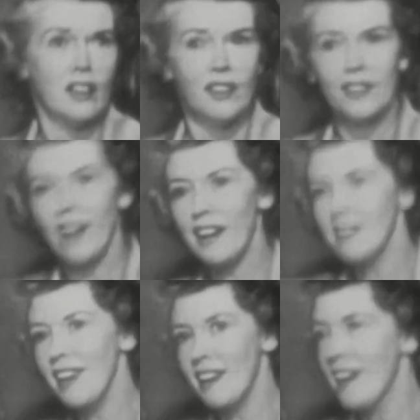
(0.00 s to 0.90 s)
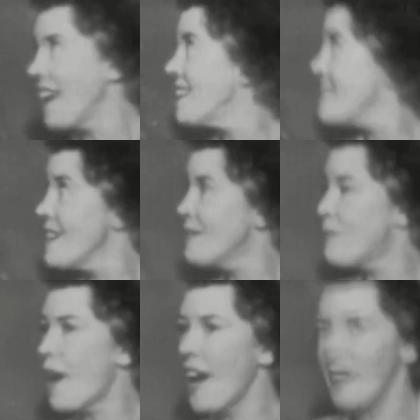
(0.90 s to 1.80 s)
Trying to get an idea of
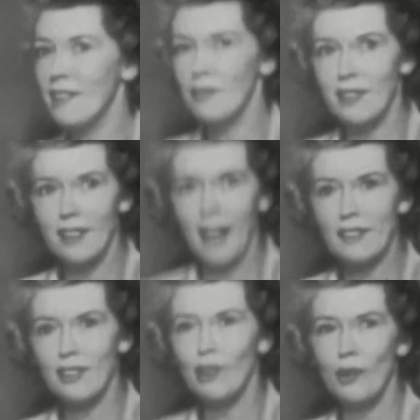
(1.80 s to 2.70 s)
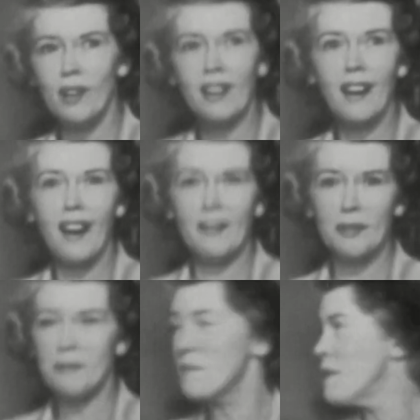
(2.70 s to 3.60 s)
why I'd like to go in a calm and
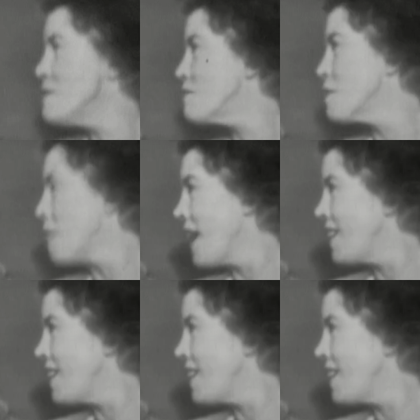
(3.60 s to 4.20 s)
peaceful manner.